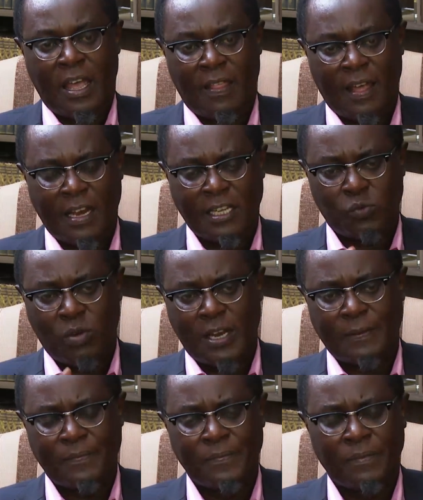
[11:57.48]
That is
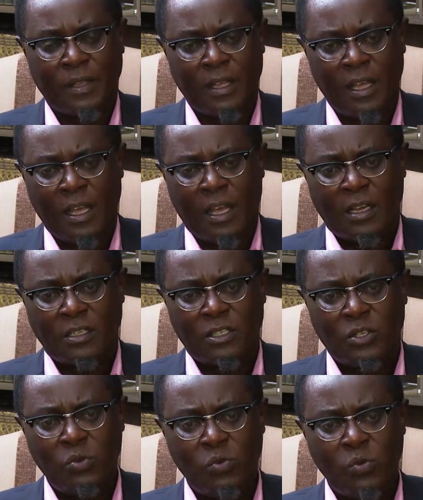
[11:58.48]
one.
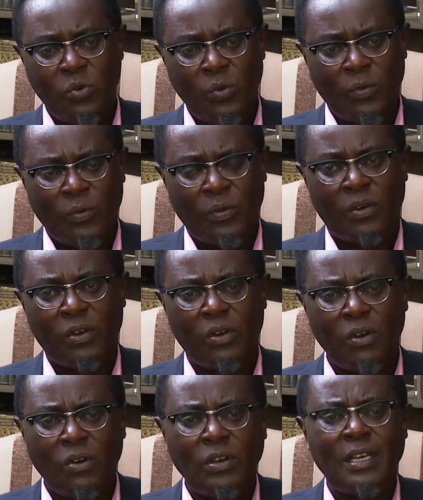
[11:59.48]
Two,
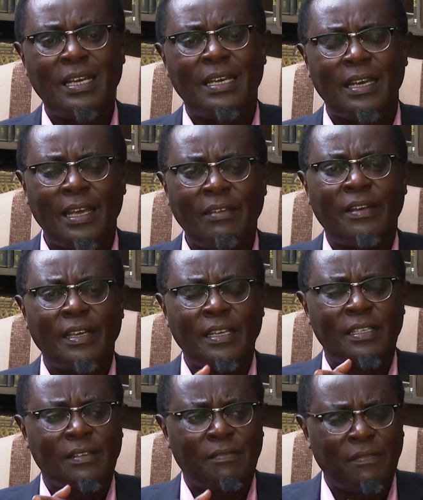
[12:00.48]
God never
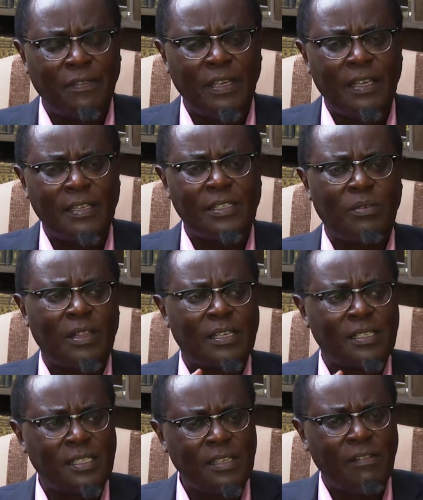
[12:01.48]
interferes with
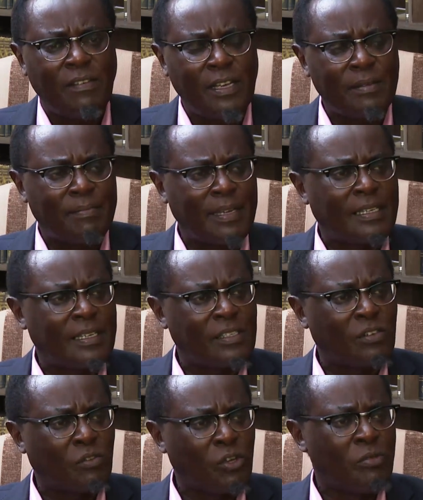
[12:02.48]
the civic
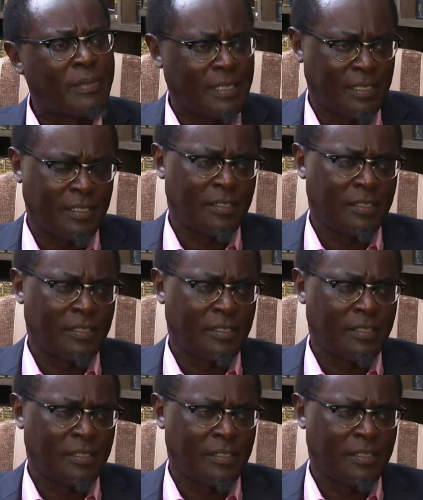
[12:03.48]
matters of humans.